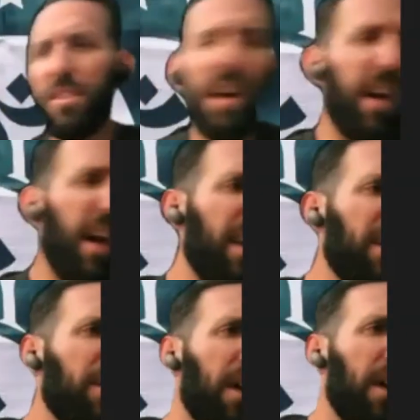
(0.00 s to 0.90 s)
I
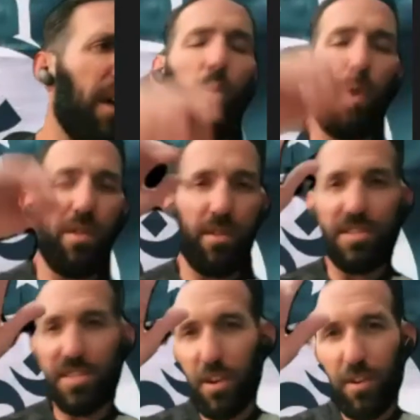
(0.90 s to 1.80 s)
don't know whether
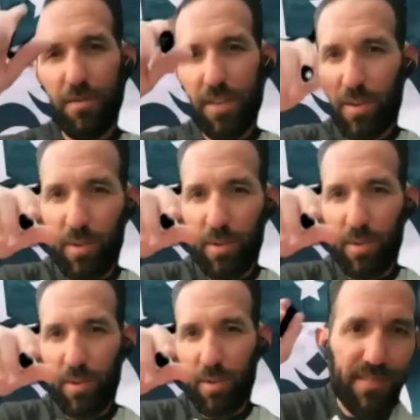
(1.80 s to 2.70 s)
it's surfing,
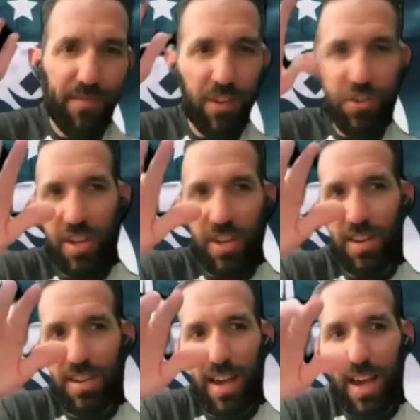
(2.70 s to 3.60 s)
whether it's fishing
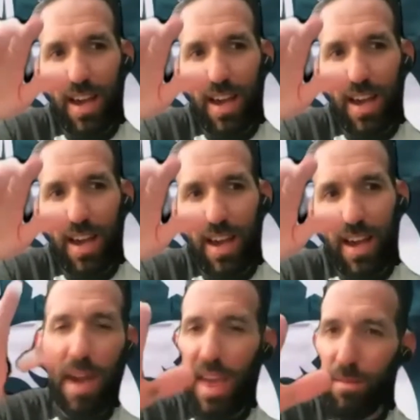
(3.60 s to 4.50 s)
on a kayak or
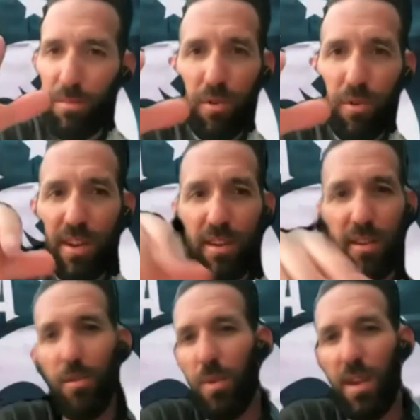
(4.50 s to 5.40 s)
paddleboarding
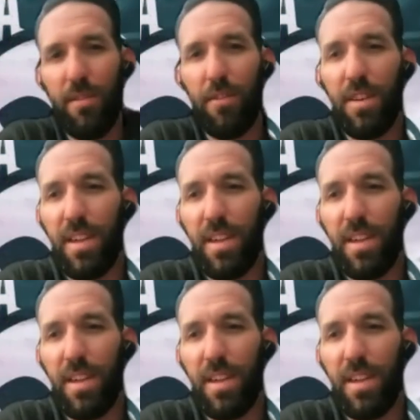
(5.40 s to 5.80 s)
or whatever it